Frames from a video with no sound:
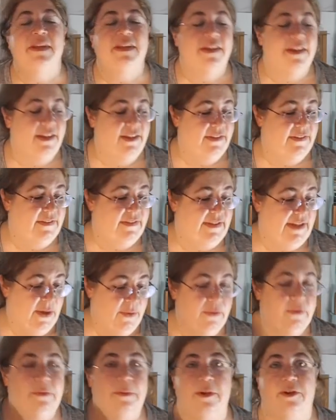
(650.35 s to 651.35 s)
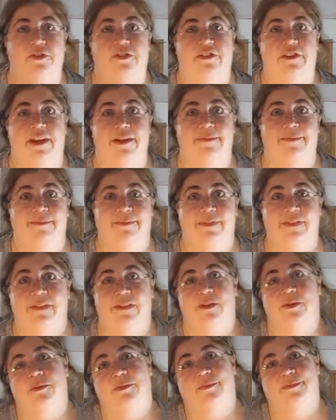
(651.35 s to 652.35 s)
because now the sweater's done.
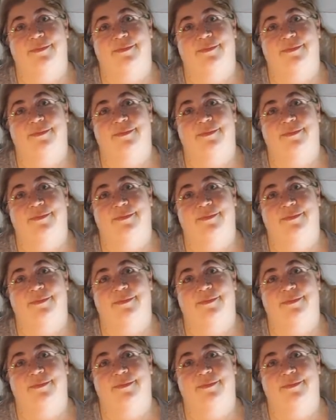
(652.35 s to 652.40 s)
So